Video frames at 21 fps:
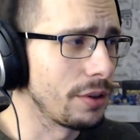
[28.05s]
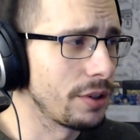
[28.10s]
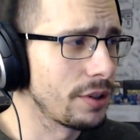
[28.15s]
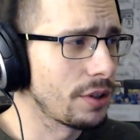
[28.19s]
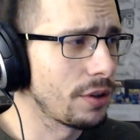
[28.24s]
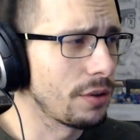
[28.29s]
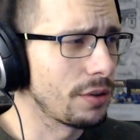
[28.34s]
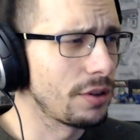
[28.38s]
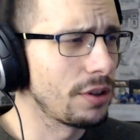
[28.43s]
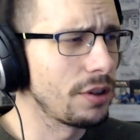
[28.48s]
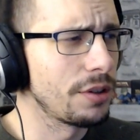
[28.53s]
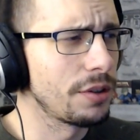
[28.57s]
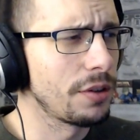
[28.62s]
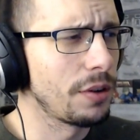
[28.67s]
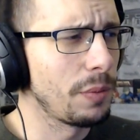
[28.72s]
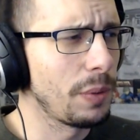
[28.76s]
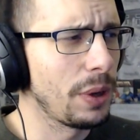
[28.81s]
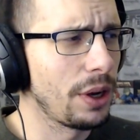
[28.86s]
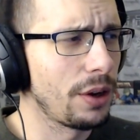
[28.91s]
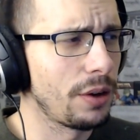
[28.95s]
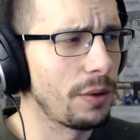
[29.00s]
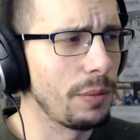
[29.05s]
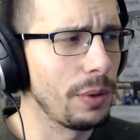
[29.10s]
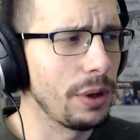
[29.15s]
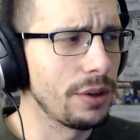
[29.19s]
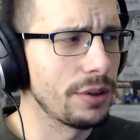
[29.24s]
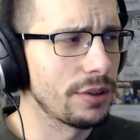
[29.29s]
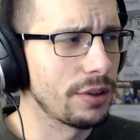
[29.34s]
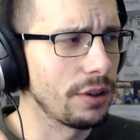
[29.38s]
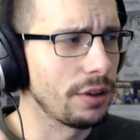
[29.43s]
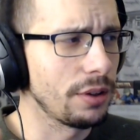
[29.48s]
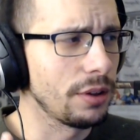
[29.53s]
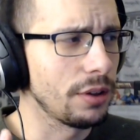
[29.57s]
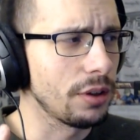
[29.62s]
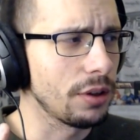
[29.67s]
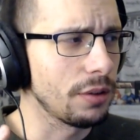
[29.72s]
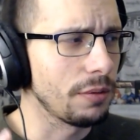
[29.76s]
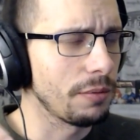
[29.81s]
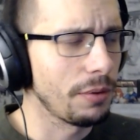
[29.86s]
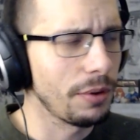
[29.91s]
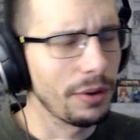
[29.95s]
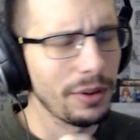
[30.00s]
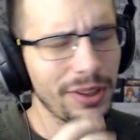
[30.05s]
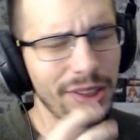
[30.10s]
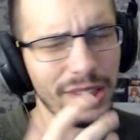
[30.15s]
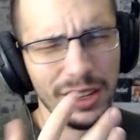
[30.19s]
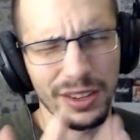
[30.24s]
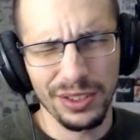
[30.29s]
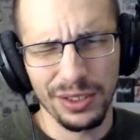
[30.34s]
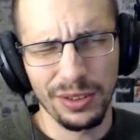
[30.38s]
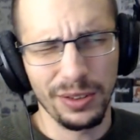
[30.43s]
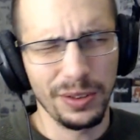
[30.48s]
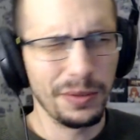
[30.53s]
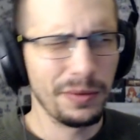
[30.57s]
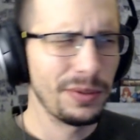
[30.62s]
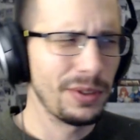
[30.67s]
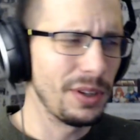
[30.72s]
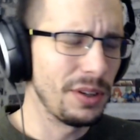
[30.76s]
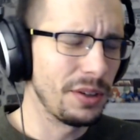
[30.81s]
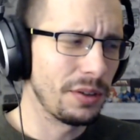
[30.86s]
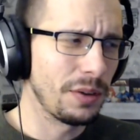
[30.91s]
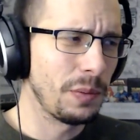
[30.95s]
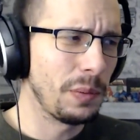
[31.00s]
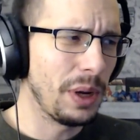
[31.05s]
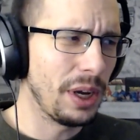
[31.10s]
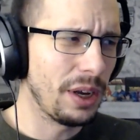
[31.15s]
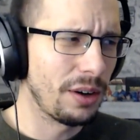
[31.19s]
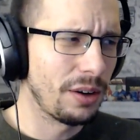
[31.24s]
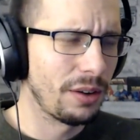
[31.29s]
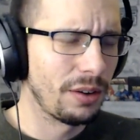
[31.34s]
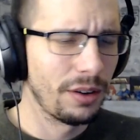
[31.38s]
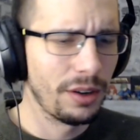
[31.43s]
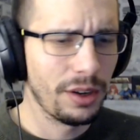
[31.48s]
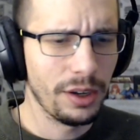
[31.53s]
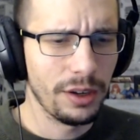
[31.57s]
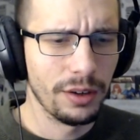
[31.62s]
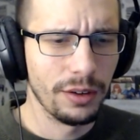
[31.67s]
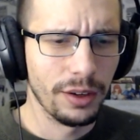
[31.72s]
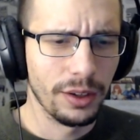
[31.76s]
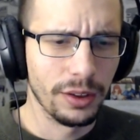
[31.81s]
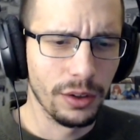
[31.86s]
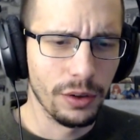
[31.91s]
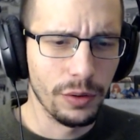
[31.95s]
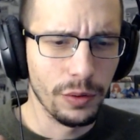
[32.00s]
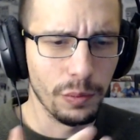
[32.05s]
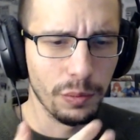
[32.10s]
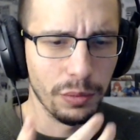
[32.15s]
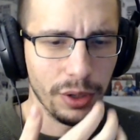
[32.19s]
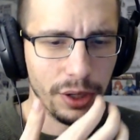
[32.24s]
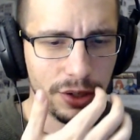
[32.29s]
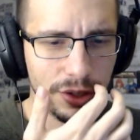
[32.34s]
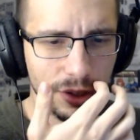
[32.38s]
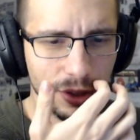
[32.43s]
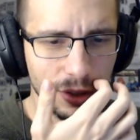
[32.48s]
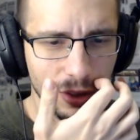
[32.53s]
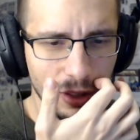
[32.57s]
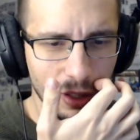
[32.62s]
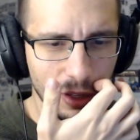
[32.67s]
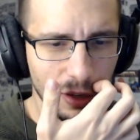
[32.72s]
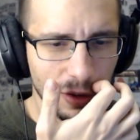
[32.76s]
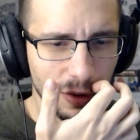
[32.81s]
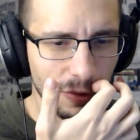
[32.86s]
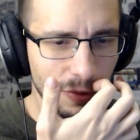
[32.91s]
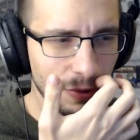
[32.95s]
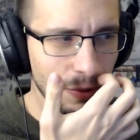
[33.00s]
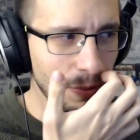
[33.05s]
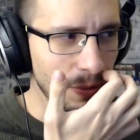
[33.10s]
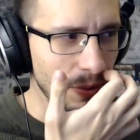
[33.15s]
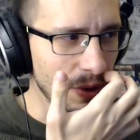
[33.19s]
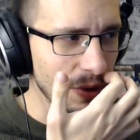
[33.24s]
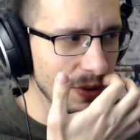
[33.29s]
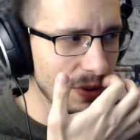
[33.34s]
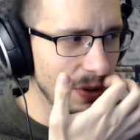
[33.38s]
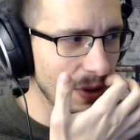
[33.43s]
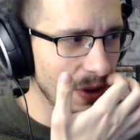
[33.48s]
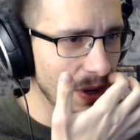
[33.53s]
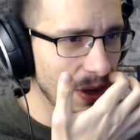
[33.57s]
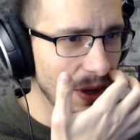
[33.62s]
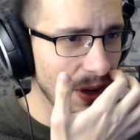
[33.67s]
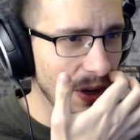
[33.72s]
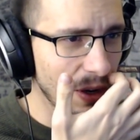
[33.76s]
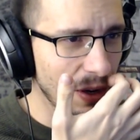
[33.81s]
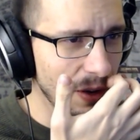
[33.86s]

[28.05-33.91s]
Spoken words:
So seasonal banner based on the, a desert seasonal banner, kind of like the whole Pledgian thing from yesterday,